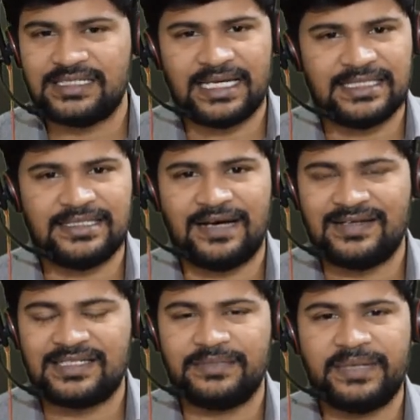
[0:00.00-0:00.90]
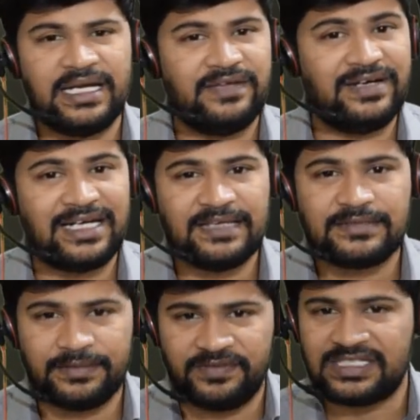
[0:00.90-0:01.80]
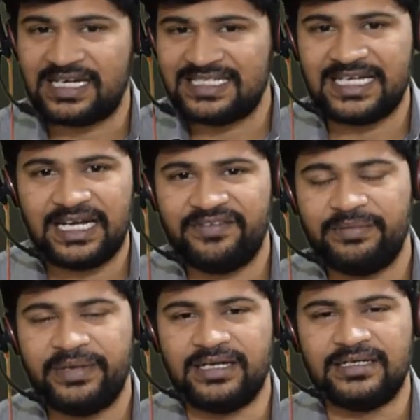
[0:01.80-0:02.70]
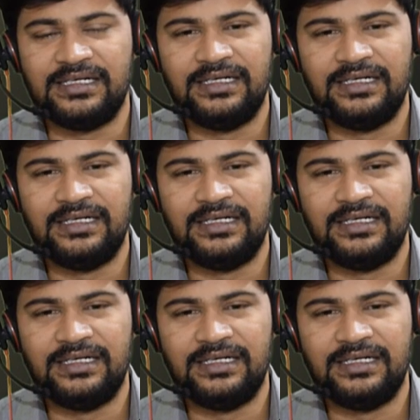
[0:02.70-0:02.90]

and JavaScript, and even TypeScript, which recently we made.